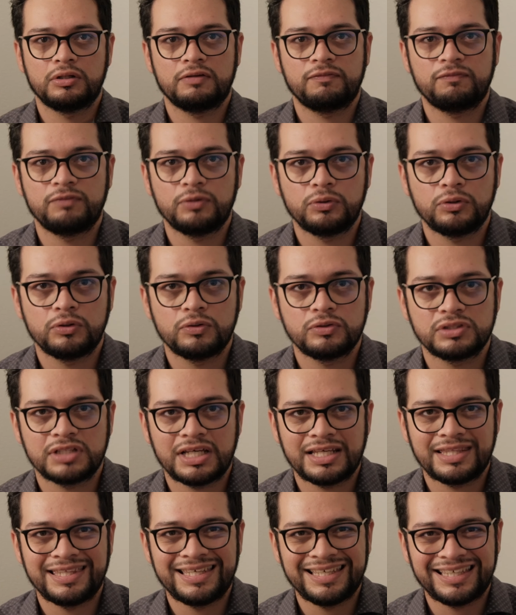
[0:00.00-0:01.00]
photos, I
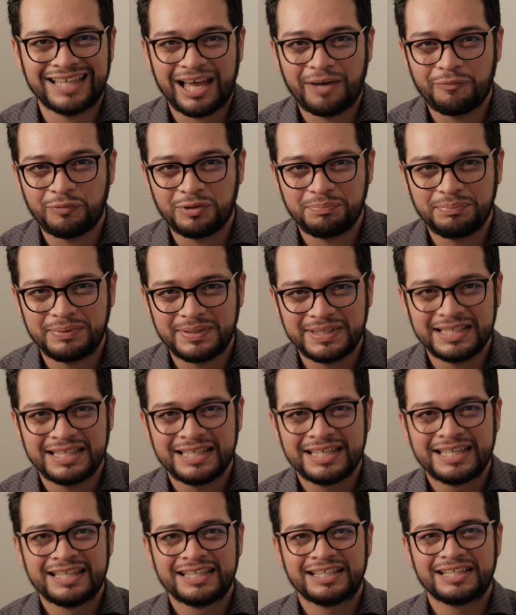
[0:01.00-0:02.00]
think I would be
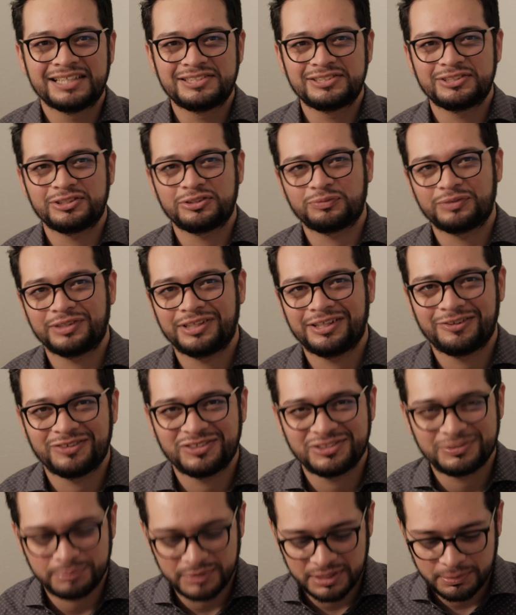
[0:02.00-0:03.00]
considered one of
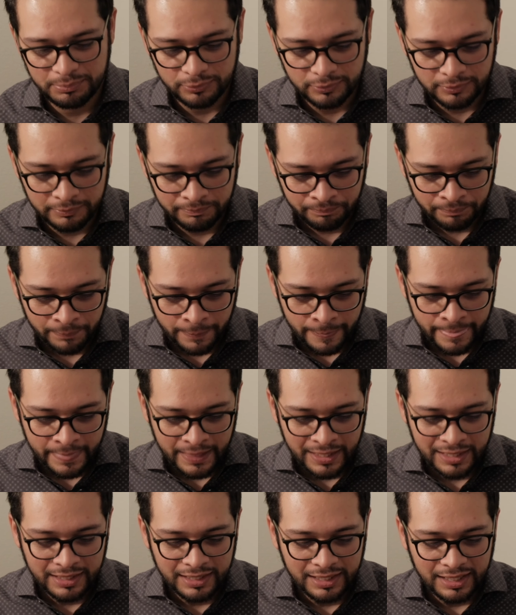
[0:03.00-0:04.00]
those people.
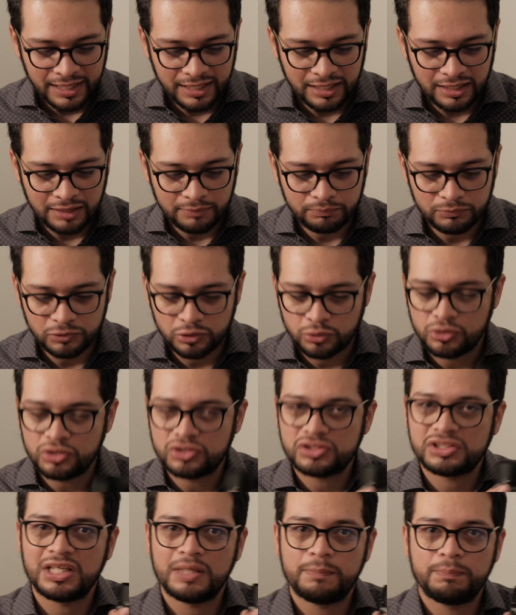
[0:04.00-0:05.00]
You
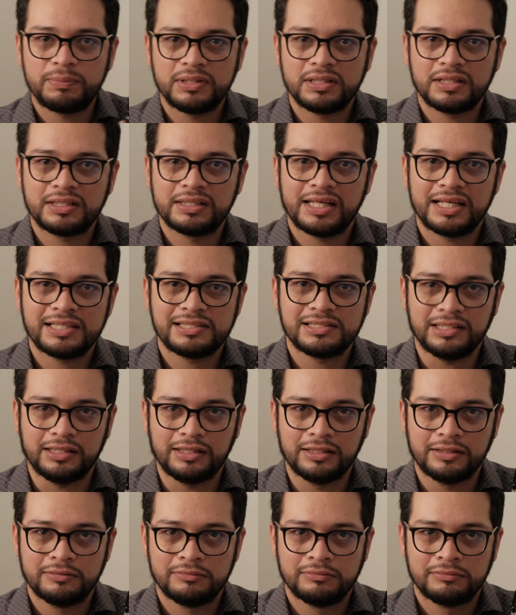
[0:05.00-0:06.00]
just keep it in
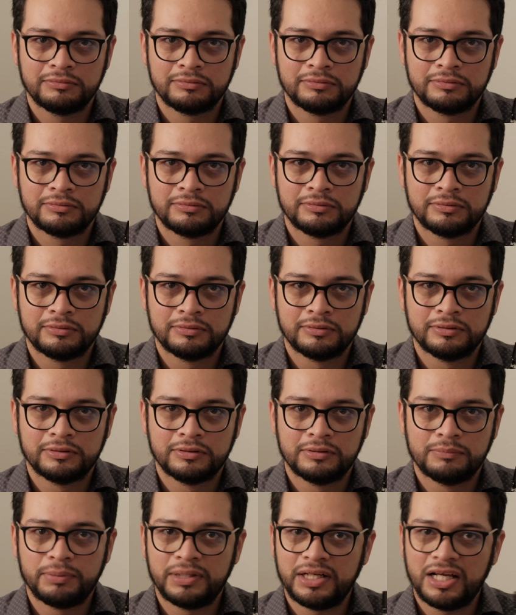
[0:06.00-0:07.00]
classic.
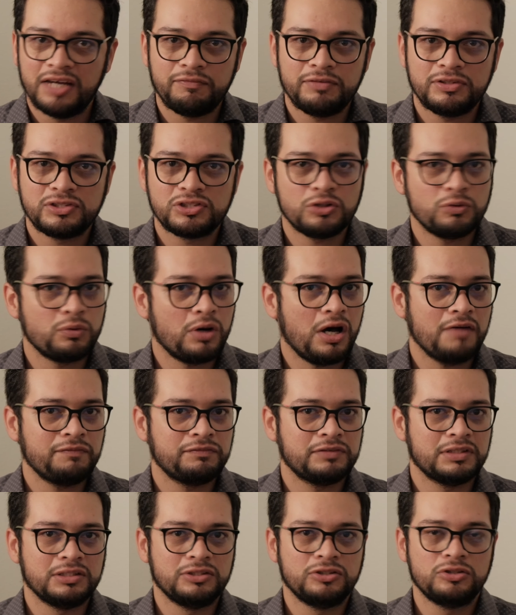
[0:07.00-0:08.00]
But every so
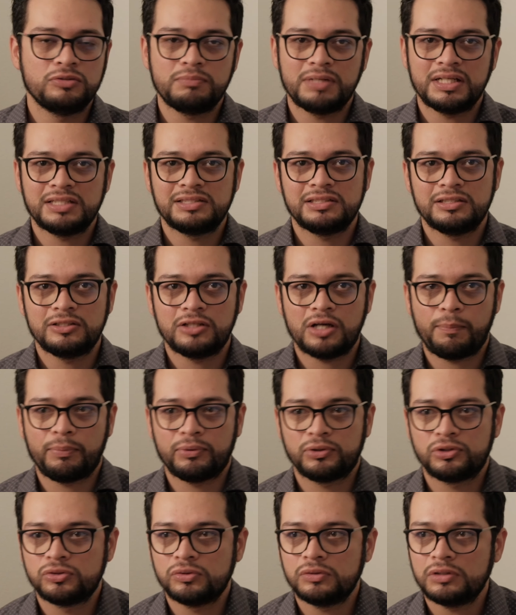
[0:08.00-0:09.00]
often, you might see an
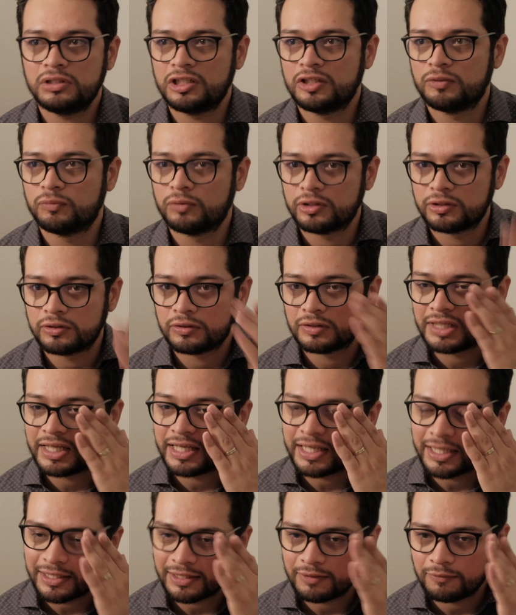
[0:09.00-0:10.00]
opportunity where you're
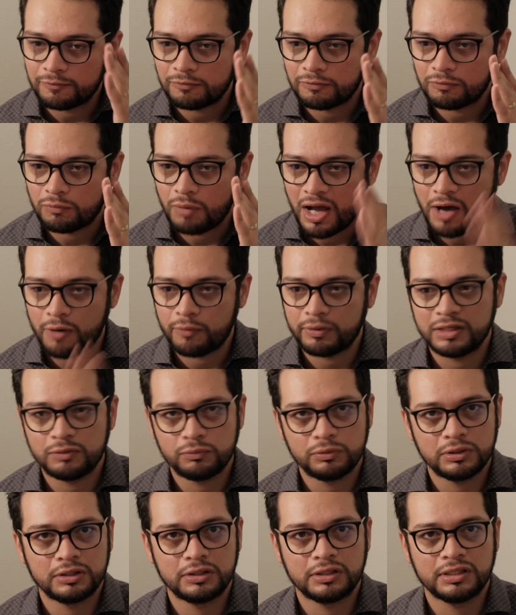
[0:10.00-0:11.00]
like, wow, it
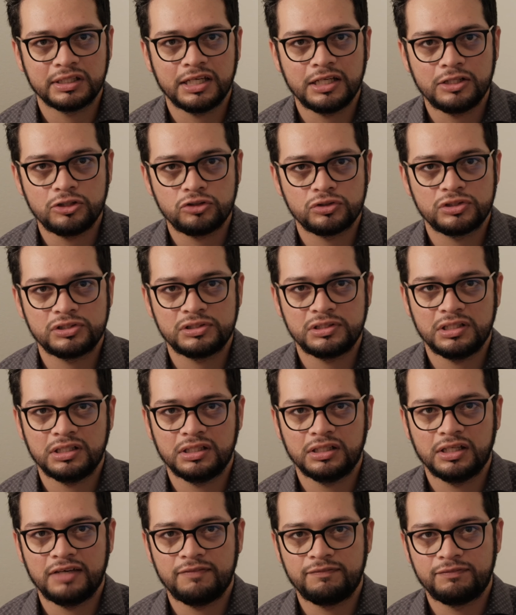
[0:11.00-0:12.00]
would look
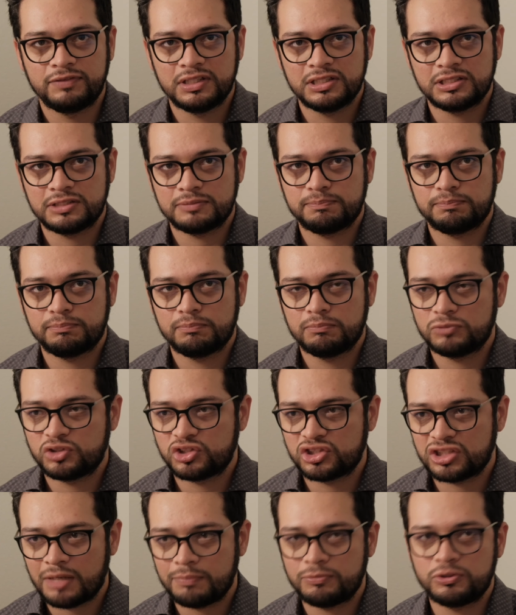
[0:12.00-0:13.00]
interesting if this
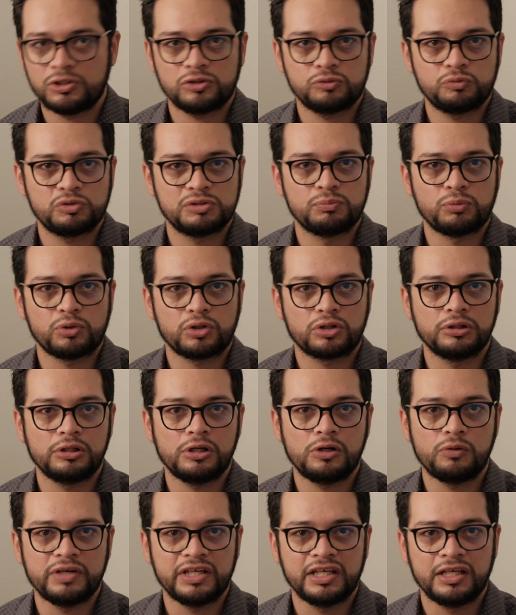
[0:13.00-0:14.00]
subject was more
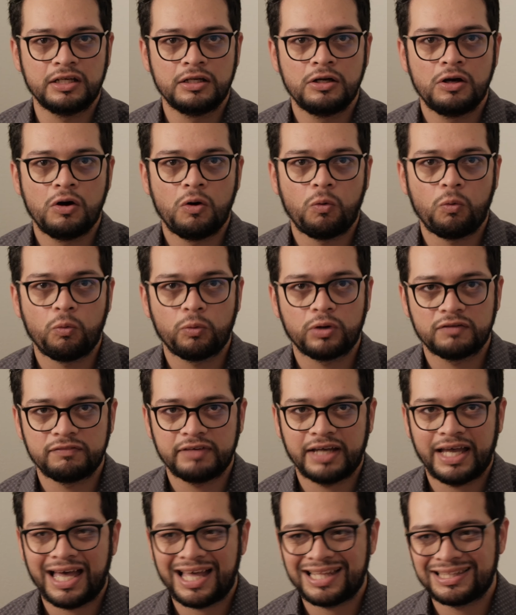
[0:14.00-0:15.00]
glowy, or if I
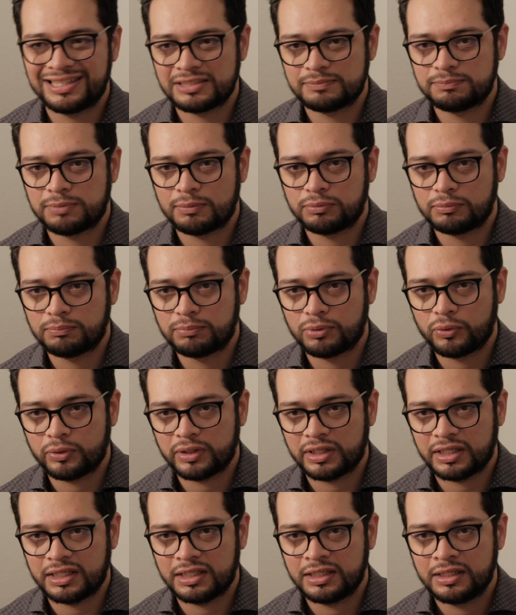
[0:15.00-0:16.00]
had this bubble
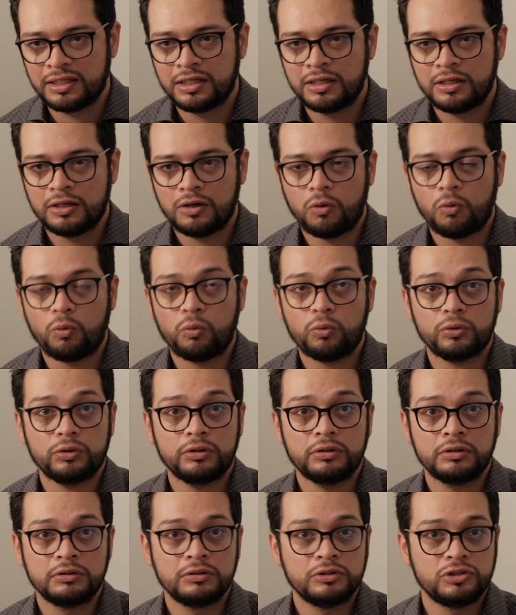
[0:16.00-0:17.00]
bokeh, or
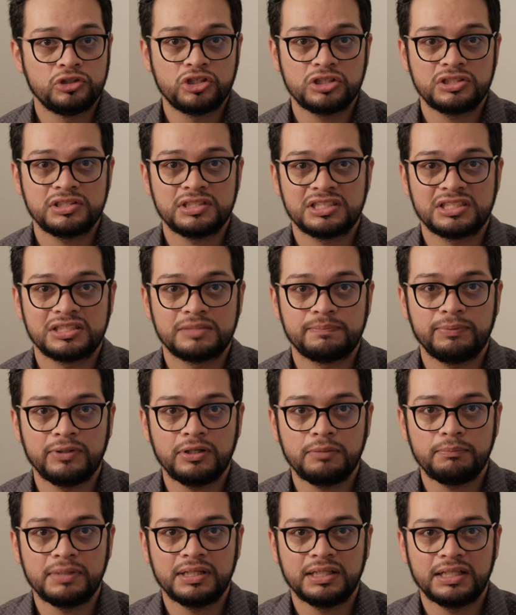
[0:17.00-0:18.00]
just
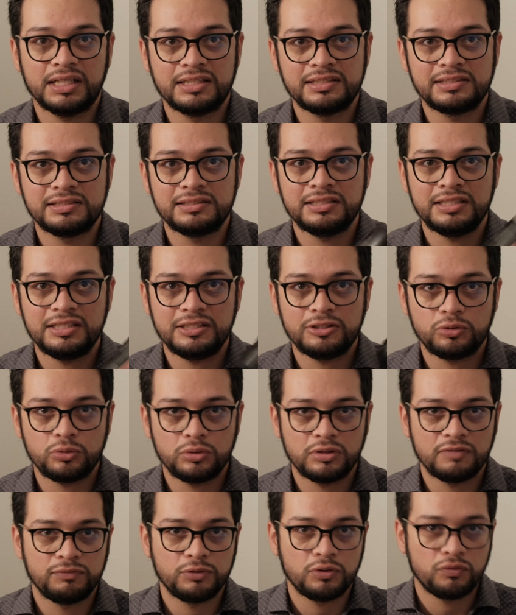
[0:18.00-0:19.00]
experiment and see through
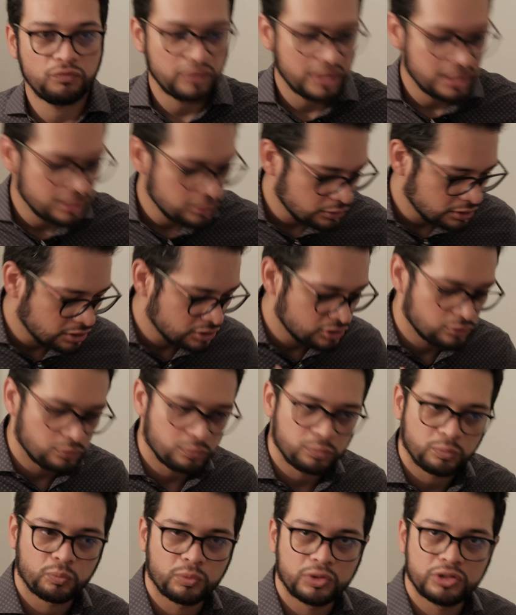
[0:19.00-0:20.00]
the viewfinder, because
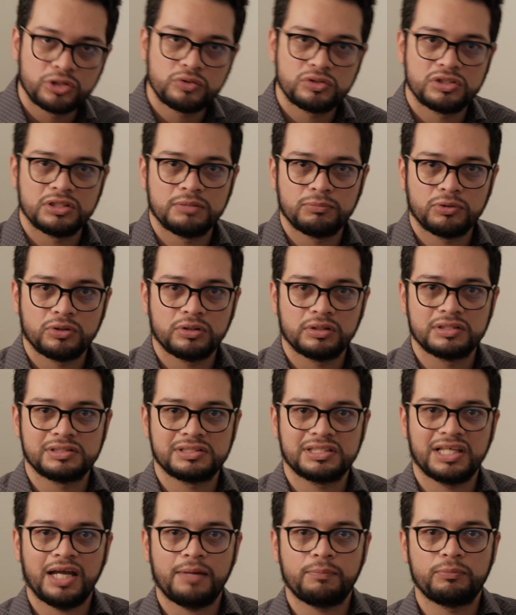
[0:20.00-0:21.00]
we're using mirrorless
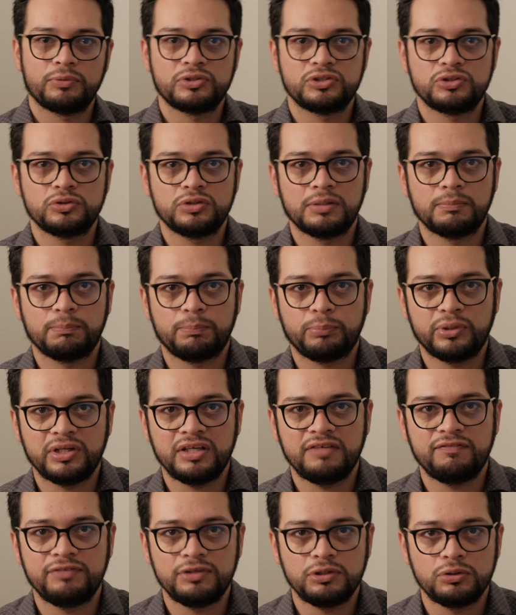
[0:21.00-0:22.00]
cameras, you can
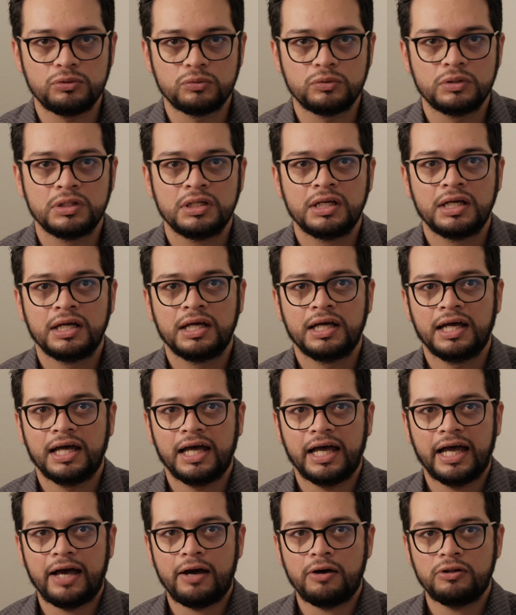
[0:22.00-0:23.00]
preview
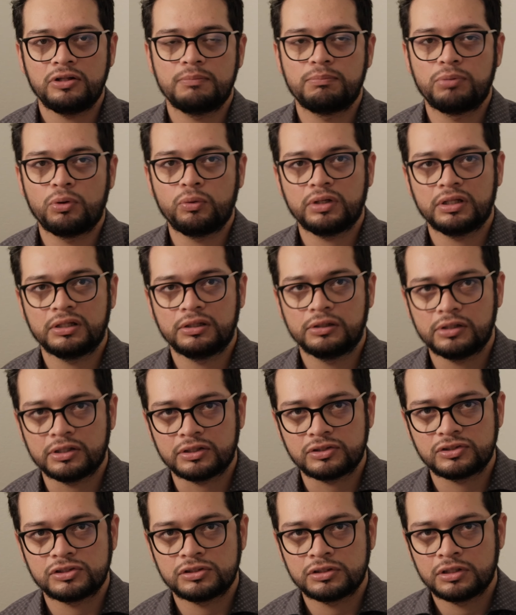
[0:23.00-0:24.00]
how the bokeh
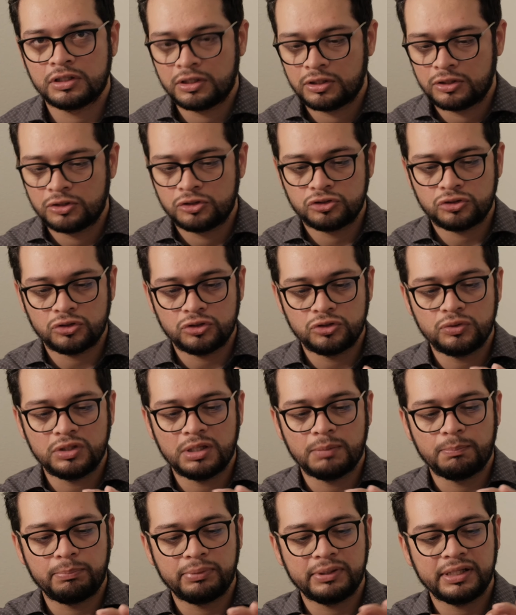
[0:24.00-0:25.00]
looks. So you
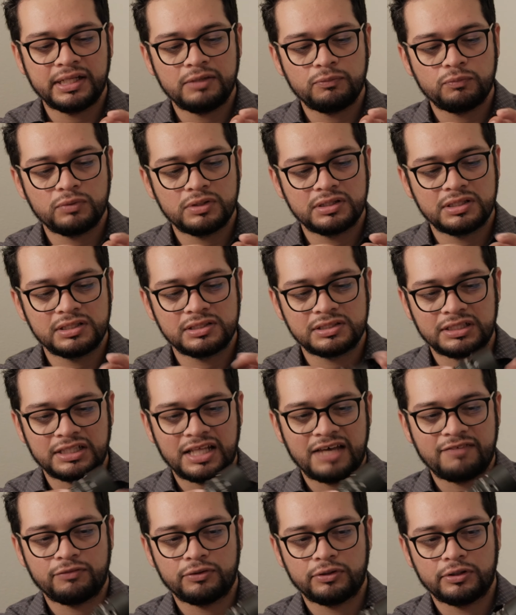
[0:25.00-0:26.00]
can play with this
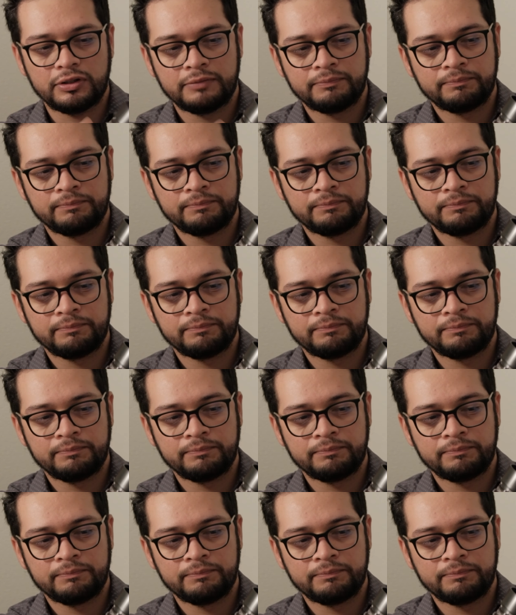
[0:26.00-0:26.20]
lever